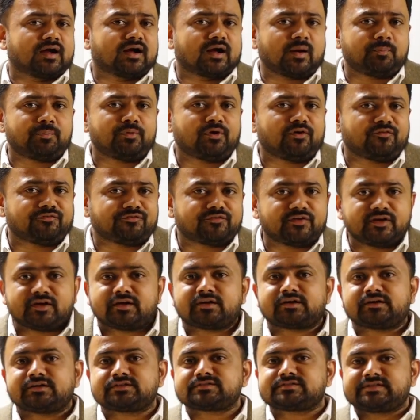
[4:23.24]
couple of
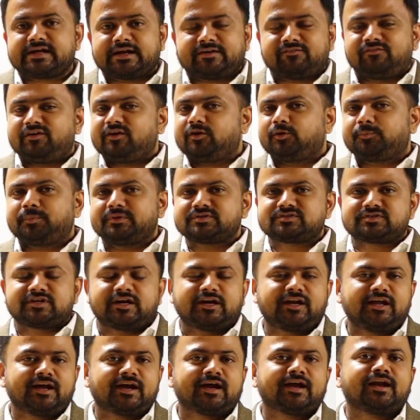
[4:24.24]
thinkers that we will be
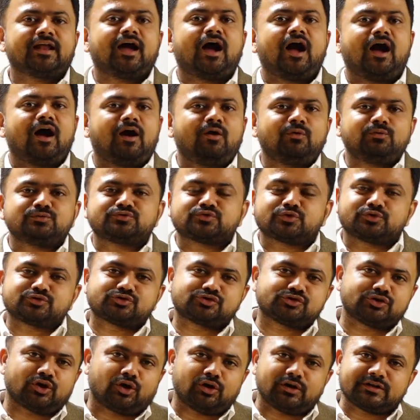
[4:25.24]
studying, and how
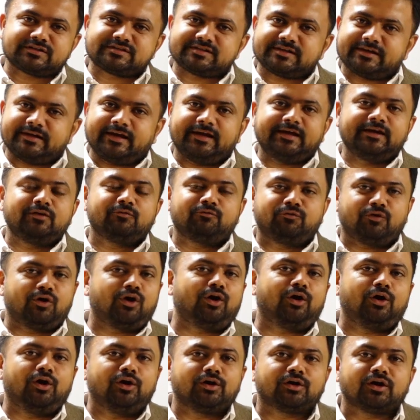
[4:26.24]
sociology
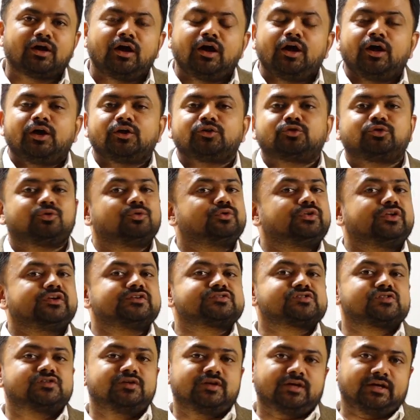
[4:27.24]
evolved through
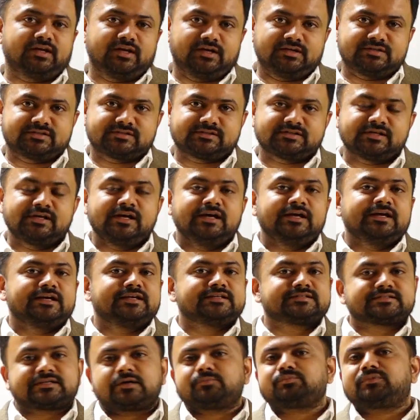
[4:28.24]
these theories
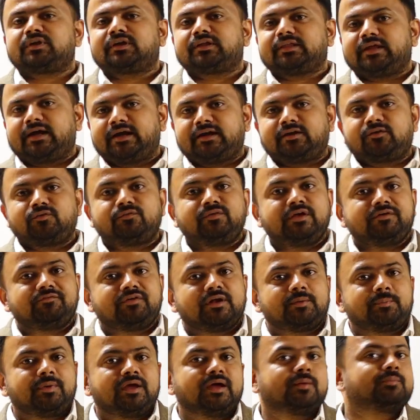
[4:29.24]
is something that we
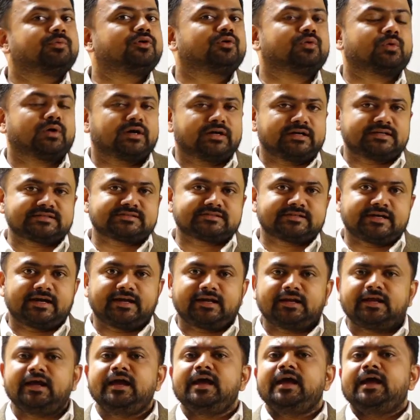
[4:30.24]
will be able to
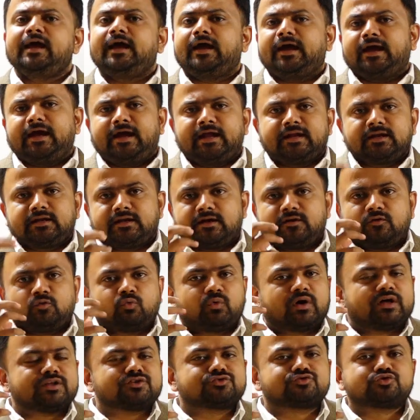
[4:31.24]
understand. And
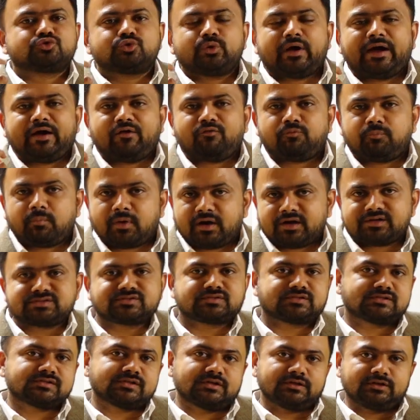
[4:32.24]
once you have
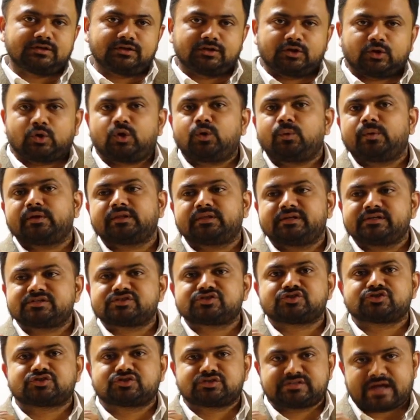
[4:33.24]
mastered over this
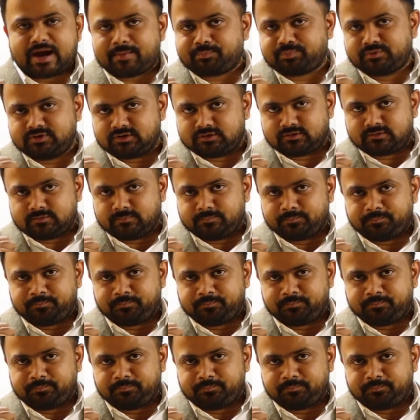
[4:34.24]
chapter,